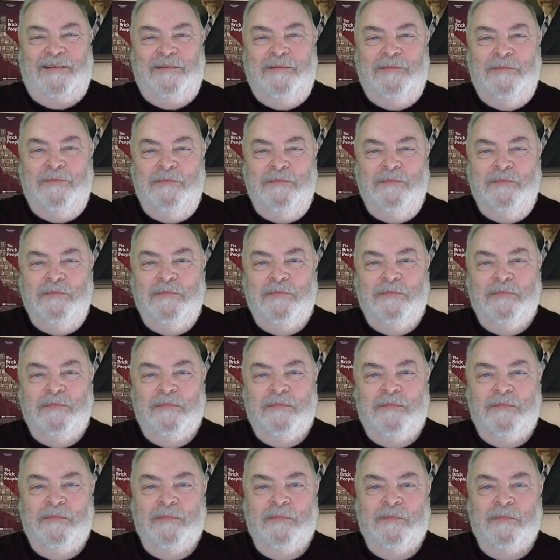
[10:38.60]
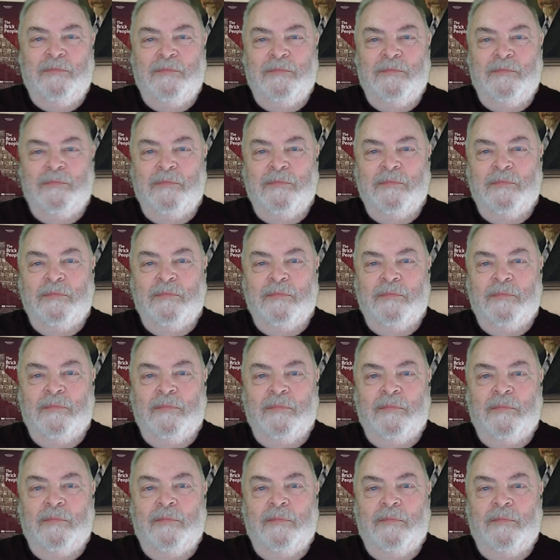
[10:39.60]

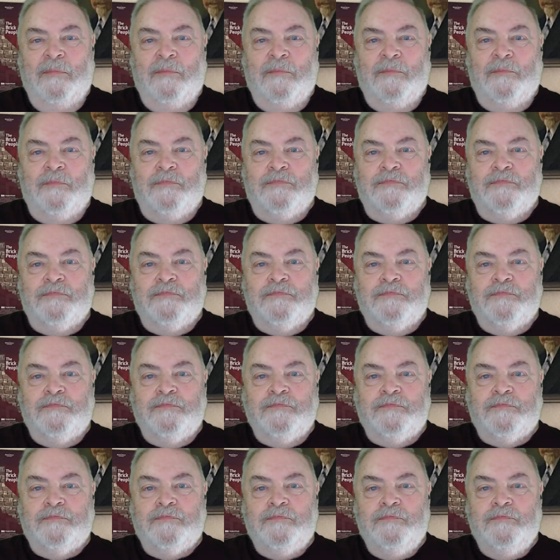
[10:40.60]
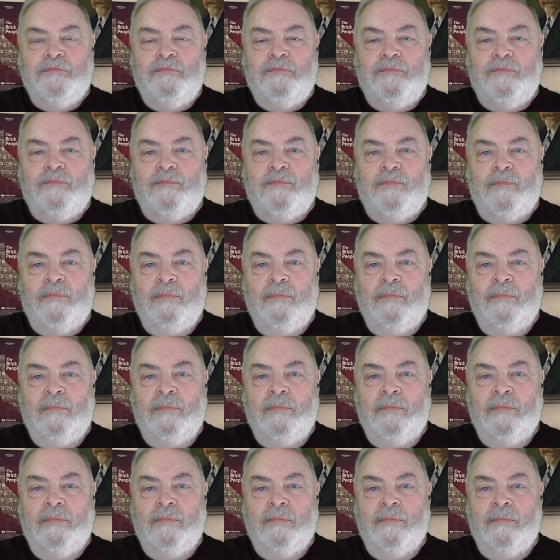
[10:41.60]

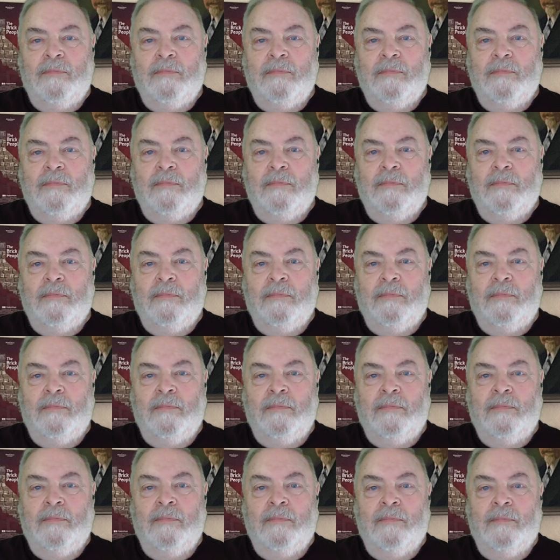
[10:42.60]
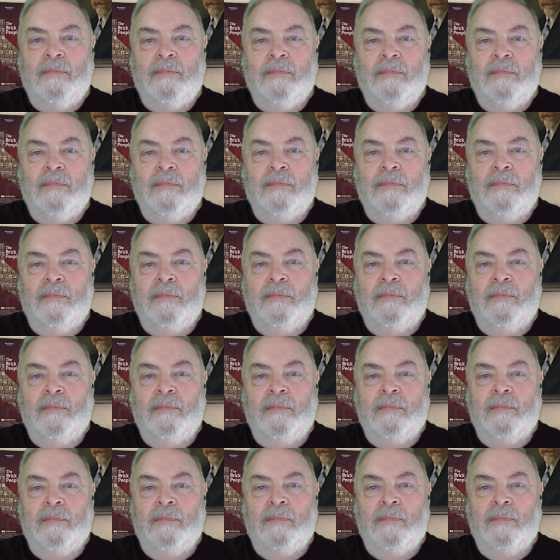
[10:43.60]

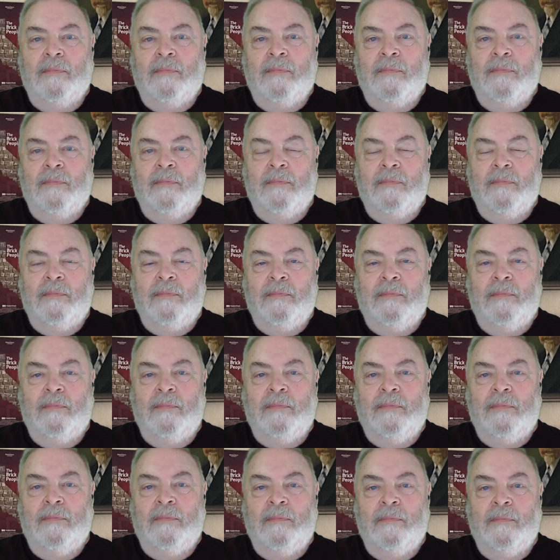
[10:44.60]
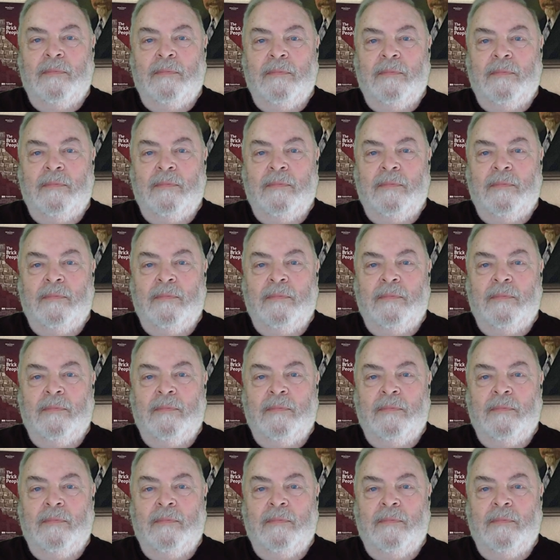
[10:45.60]
(silent)